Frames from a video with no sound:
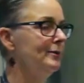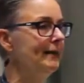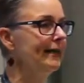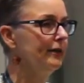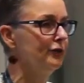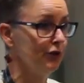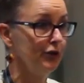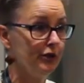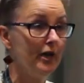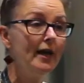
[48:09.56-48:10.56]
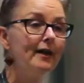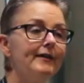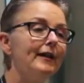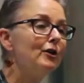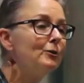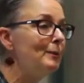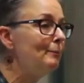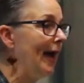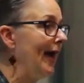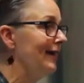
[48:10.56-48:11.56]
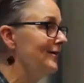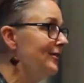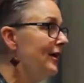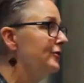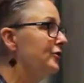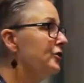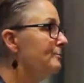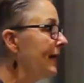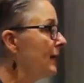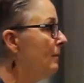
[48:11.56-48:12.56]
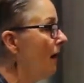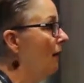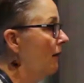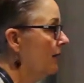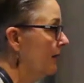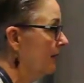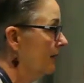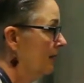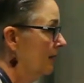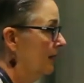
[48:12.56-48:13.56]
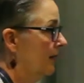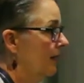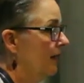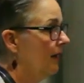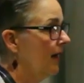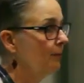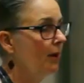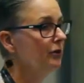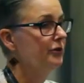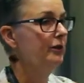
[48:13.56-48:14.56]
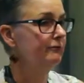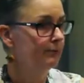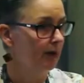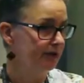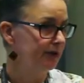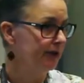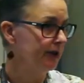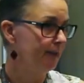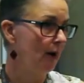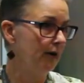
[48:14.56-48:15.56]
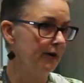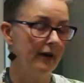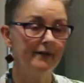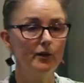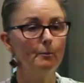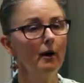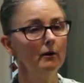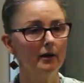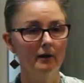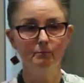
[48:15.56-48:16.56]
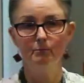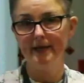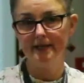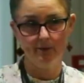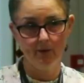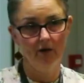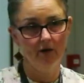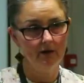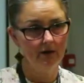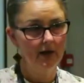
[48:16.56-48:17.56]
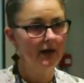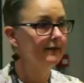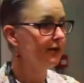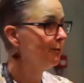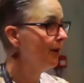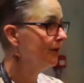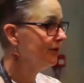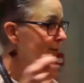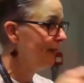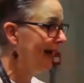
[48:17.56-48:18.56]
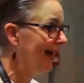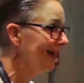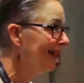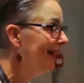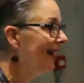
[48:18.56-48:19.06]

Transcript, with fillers: and a little introduction. Then I got them in pairs to just make a mark and pass it, pass it to your partner, and then your partner makes a mark, and then you pass it back.